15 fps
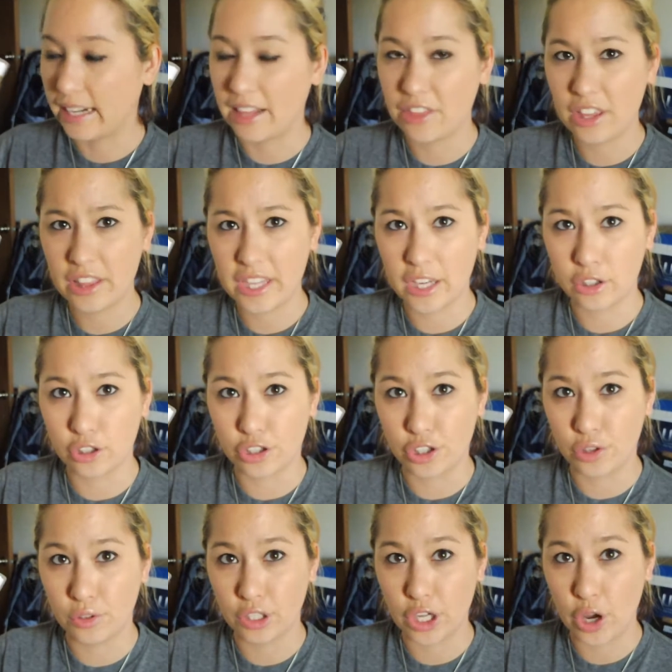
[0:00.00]
And I think the other
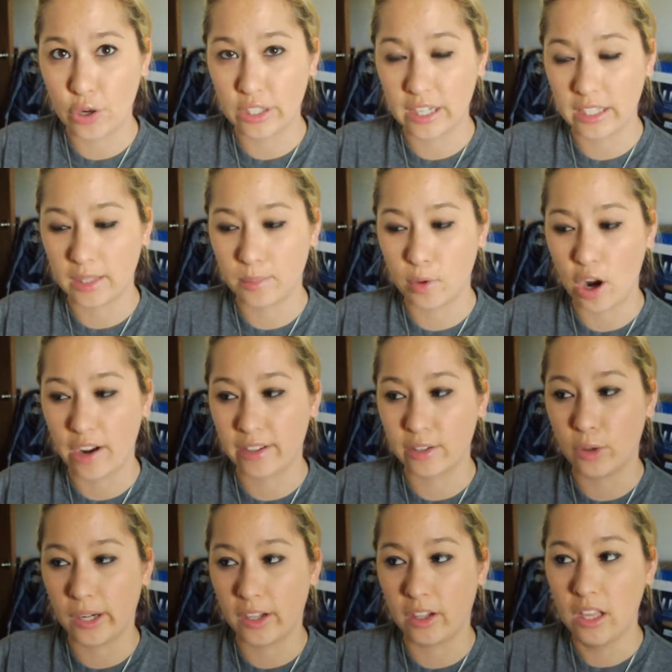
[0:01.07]
2, the coconut and the
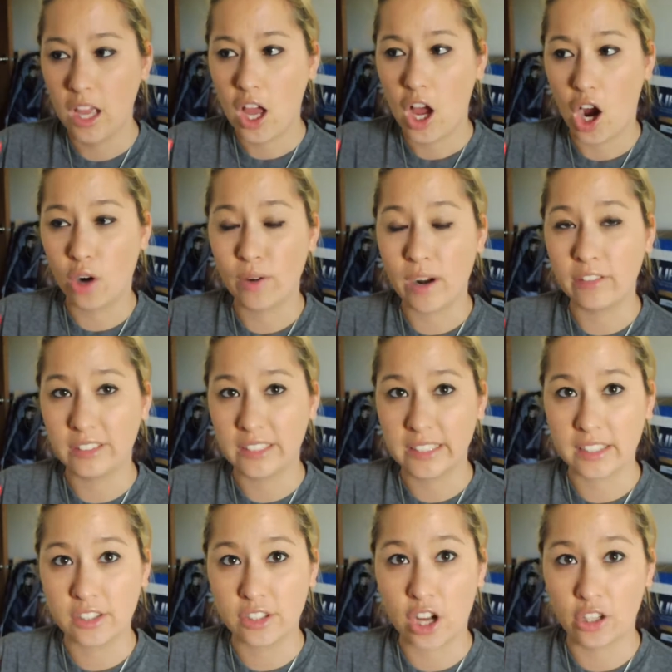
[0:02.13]
Moroccan oil, are around
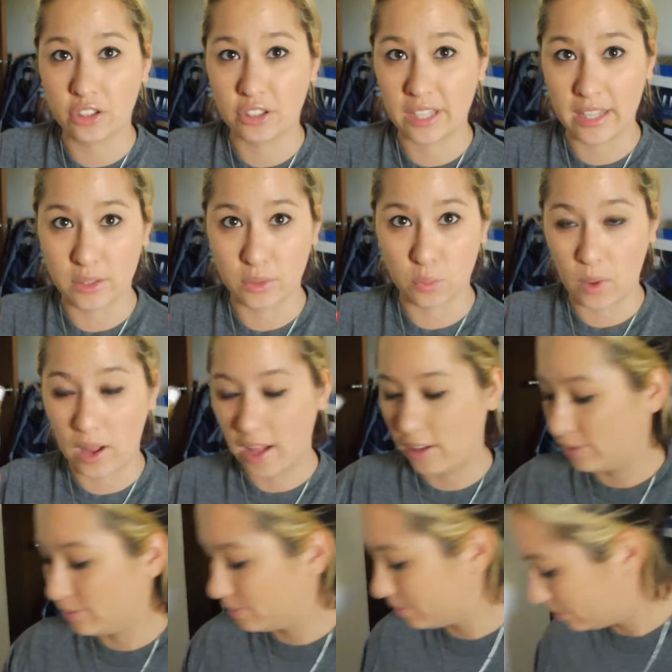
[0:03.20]
$6 as
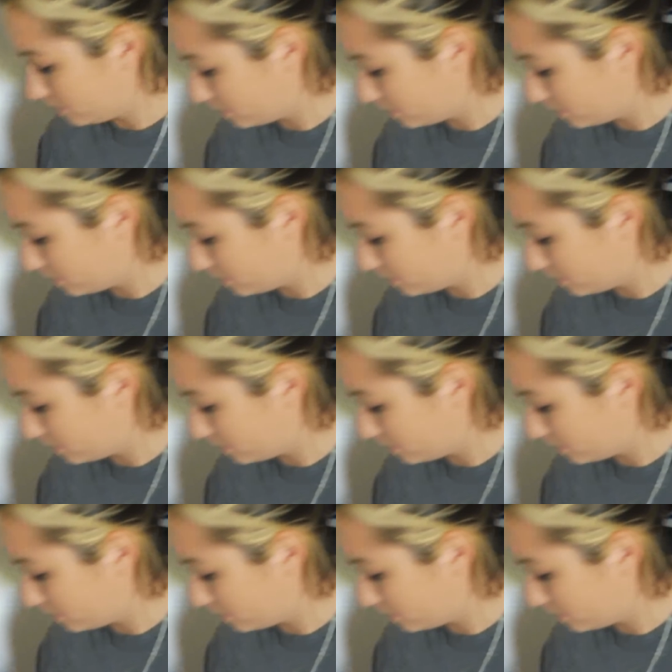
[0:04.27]
well.